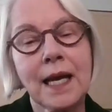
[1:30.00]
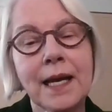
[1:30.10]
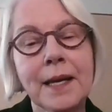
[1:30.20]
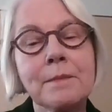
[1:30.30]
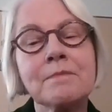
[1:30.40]

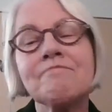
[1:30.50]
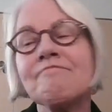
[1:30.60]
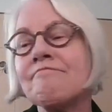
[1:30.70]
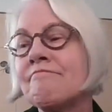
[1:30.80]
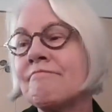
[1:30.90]

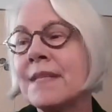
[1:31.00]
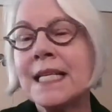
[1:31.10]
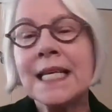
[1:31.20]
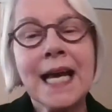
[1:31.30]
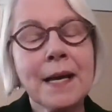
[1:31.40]
I'm
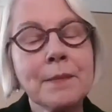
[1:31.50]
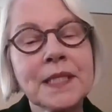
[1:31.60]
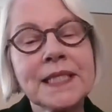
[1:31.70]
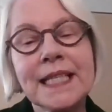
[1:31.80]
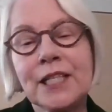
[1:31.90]
a
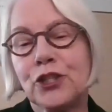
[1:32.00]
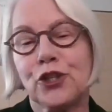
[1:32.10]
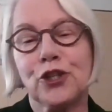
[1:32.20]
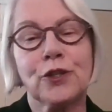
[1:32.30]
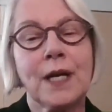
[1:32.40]

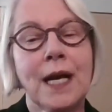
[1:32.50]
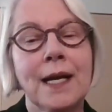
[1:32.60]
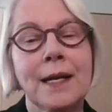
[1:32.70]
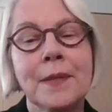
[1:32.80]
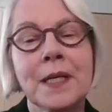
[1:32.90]
teacher,
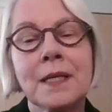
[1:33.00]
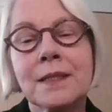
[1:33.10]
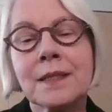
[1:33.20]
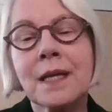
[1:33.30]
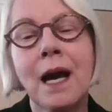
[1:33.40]
I'm a
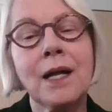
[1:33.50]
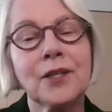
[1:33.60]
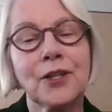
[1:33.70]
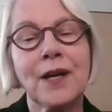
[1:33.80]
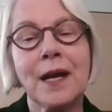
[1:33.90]

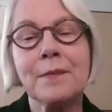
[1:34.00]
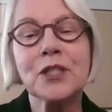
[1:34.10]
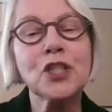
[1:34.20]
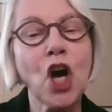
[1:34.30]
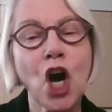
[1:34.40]
scholar, I'm
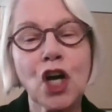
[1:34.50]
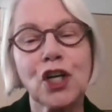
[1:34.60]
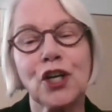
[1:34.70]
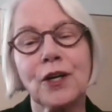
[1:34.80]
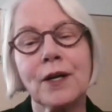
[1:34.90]
a
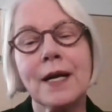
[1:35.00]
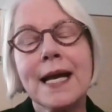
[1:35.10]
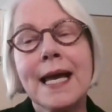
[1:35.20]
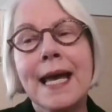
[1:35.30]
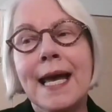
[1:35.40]
talker.
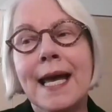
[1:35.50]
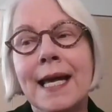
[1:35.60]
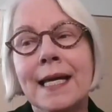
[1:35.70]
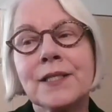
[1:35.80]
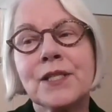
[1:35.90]

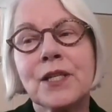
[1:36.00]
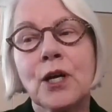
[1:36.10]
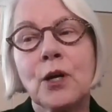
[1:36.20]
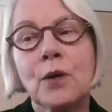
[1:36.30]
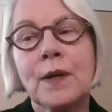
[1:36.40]
And
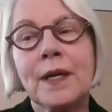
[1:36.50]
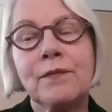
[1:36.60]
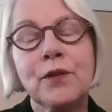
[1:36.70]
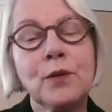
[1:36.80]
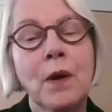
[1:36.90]
so
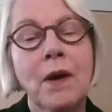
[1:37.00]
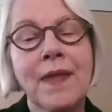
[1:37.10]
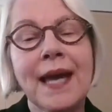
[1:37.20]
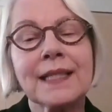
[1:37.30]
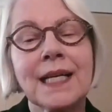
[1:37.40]
if you are
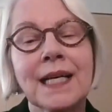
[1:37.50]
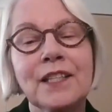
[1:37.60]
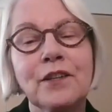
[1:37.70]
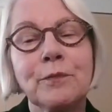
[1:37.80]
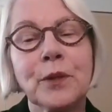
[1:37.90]
that
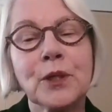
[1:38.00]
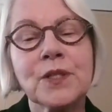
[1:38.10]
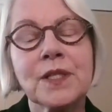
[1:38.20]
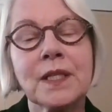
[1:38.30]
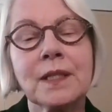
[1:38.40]
kind of
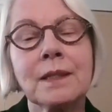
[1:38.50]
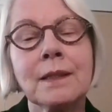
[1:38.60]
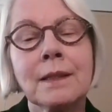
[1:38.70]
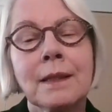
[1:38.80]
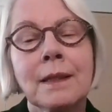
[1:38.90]
person,